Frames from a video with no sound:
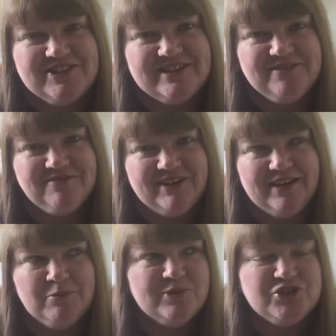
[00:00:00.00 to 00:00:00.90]
It's lovely.
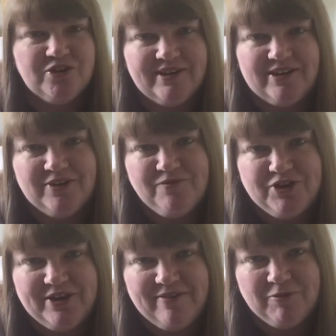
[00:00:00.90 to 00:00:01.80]
I'm always trying to
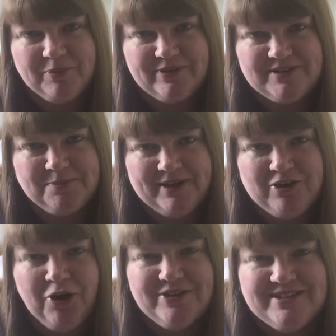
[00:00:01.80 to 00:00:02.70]
convert everybody to be a
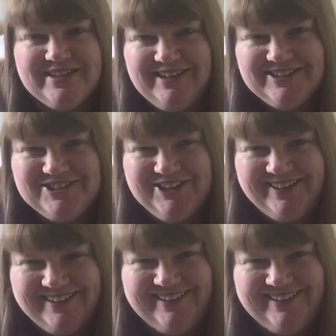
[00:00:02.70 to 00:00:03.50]
cross stitcher.